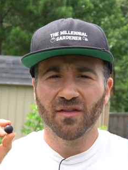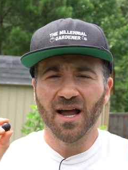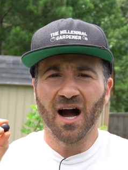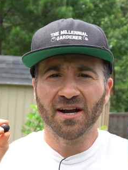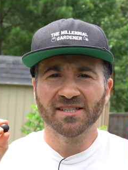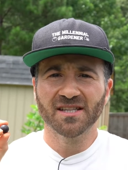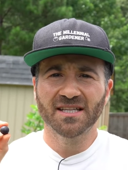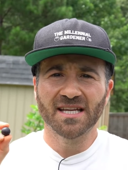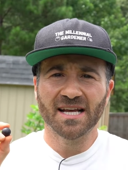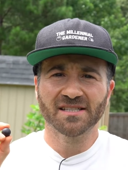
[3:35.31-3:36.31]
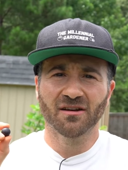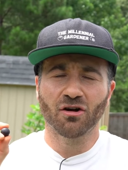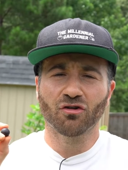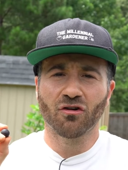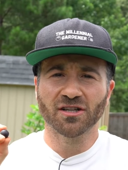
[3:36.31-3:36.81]
They honestly taste like
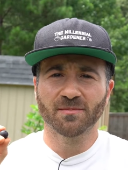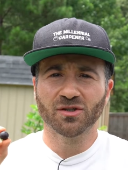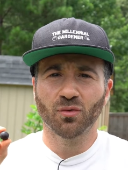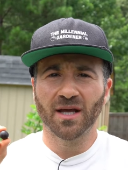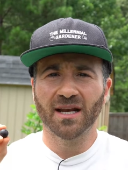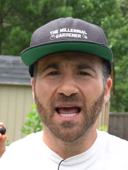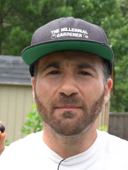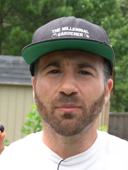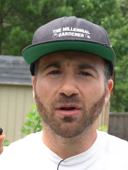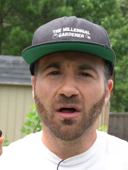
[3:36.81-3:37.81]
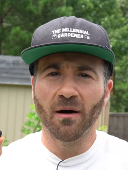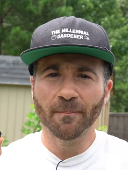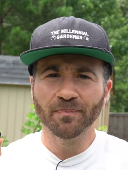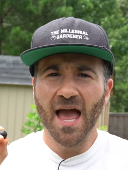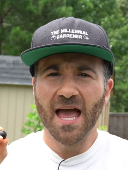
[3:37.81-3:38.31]
a cross between a
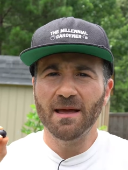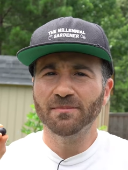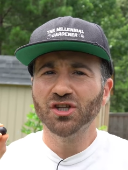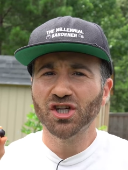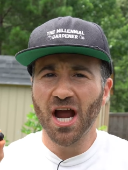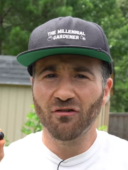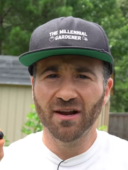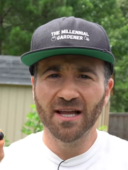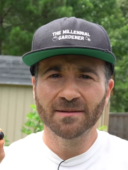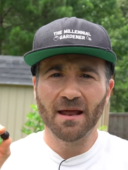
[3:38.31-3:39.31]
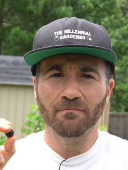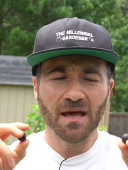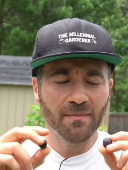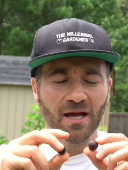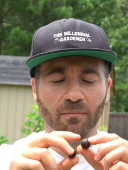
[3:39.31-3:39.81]
plum, a cherry, and
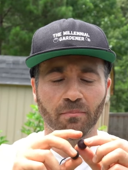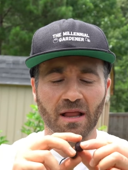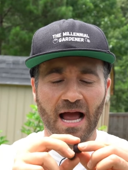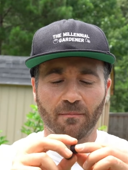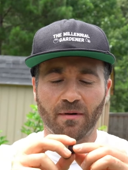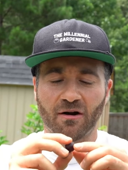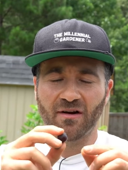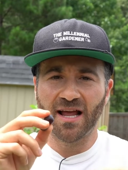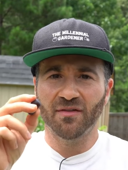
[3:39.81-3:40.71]
maybe a blackberry.